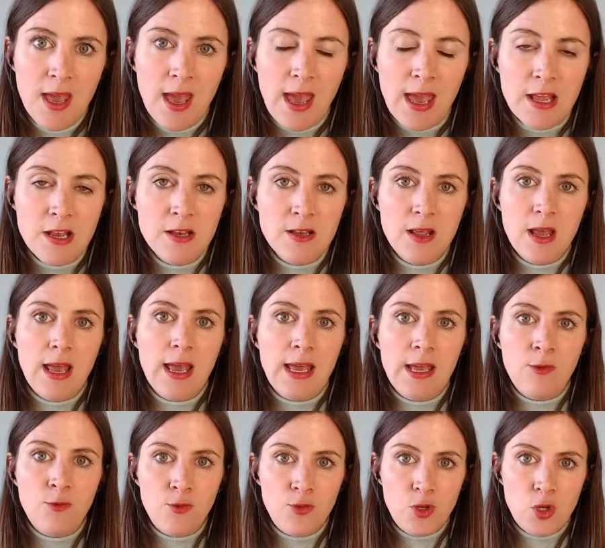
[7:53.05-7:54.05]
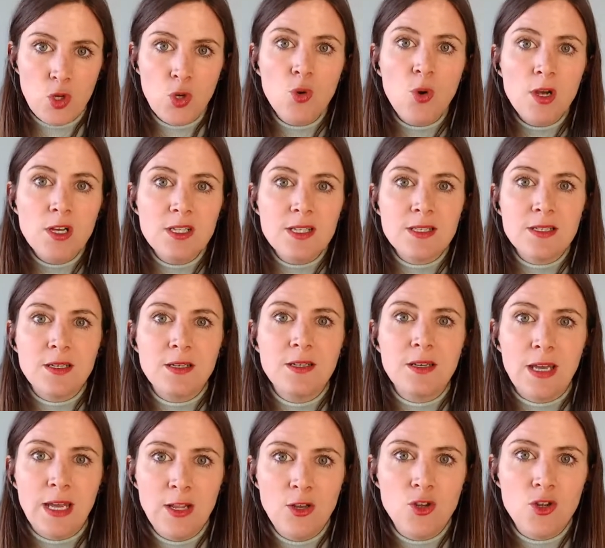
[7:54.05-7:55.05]
And if you are still
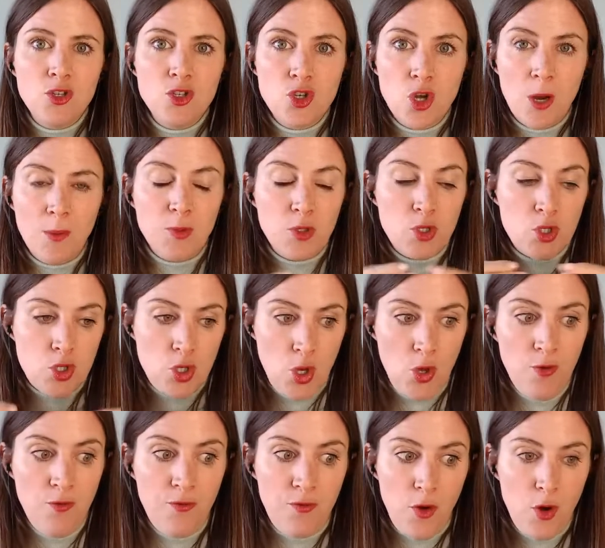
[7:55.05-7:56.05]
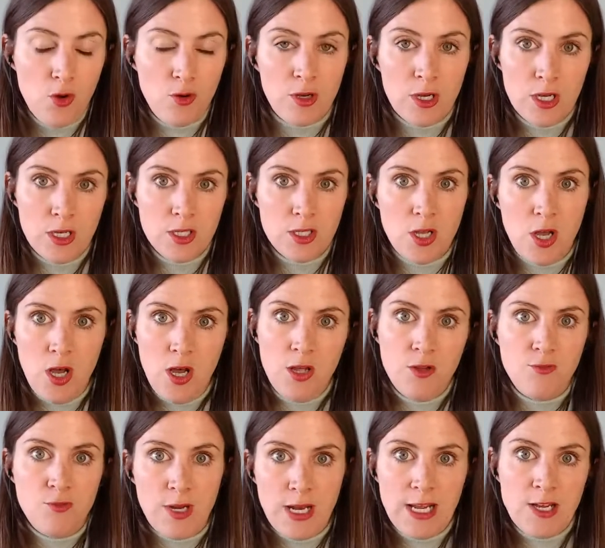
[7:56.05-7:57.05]
in your job so focused
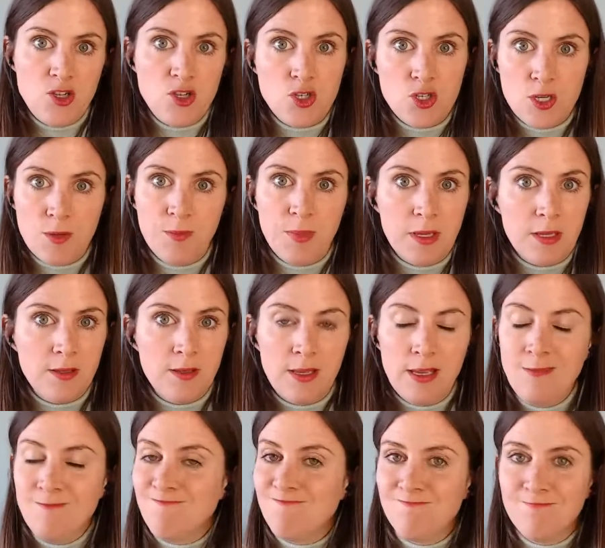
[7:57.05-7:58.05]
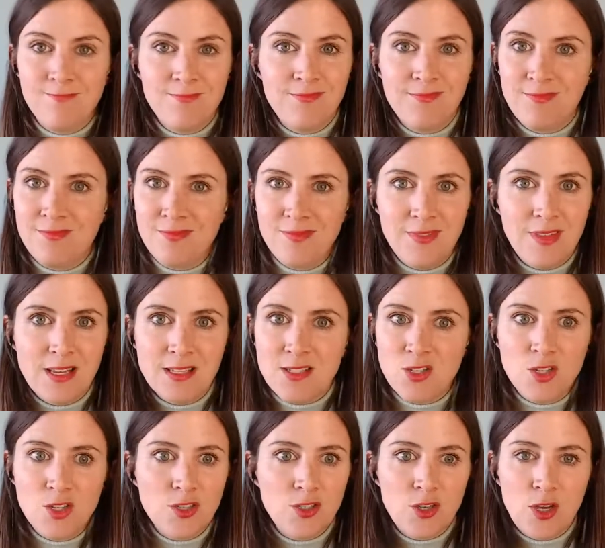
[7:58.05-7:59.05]
on relationship building,
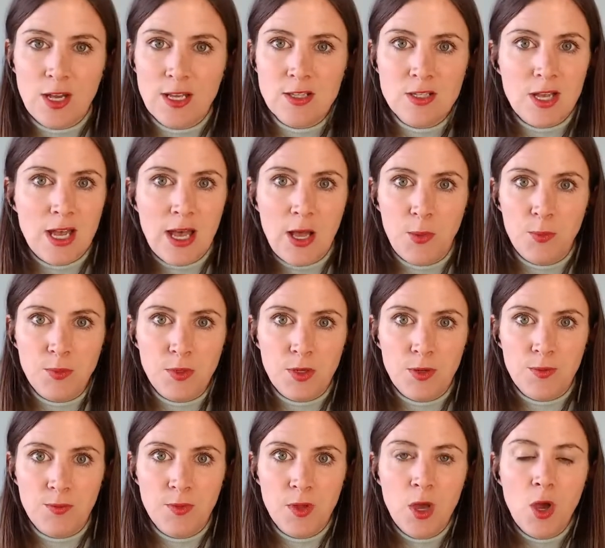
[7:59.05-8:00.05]
that's not going to help you.